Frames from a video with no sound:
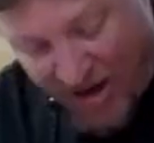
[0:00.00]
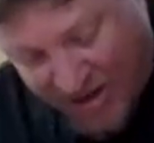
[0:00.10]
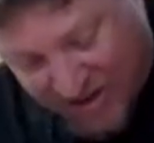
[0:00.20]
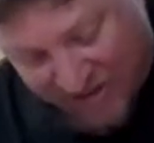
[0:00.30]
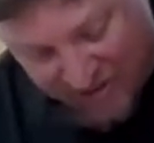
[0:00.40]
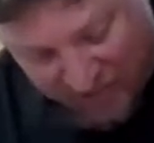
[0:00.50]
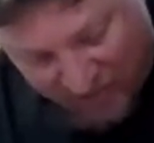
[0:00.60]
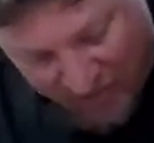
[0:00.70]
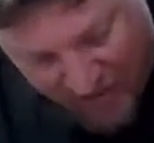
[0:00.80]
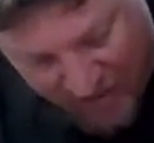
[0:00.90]
rice.
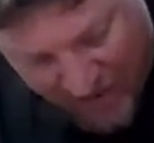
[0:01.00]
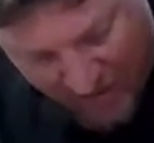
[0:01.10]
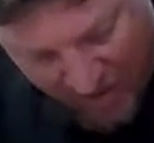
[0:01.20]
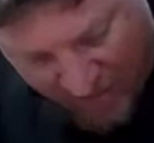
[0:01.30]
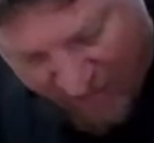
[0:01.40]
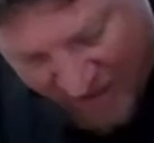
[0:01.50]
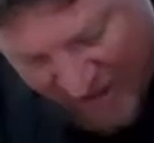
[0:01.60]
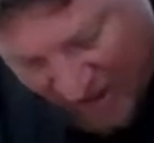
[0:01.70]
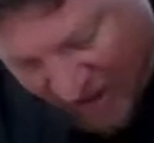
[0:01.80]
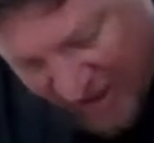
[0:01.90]
And we're going to mix
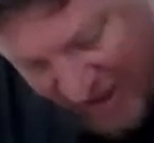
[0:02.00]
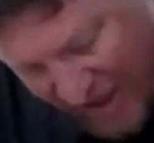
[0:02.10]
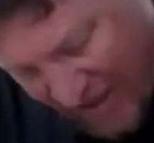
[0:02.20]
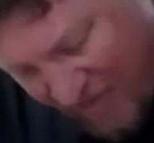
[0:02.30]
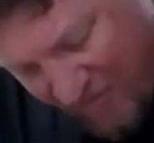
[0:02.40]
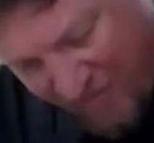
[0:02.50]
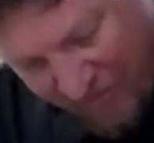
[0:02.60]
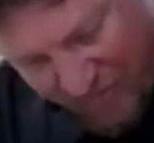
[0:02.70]
that all together.